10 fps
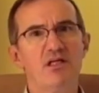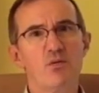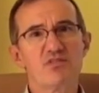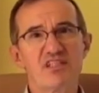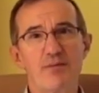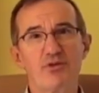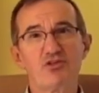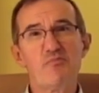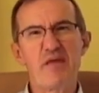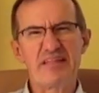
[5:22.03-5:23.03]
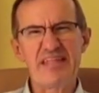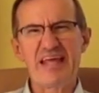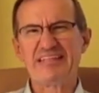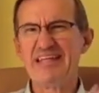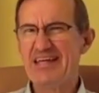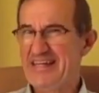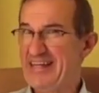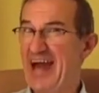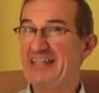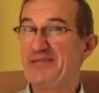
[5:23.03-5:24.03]
He was able to predict
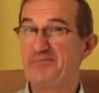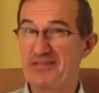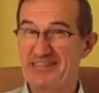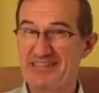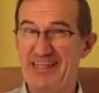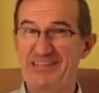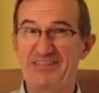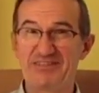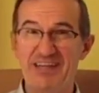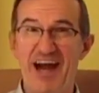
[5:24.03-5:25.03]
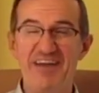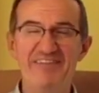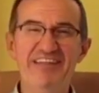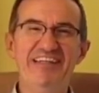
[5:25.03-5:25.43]
90% of time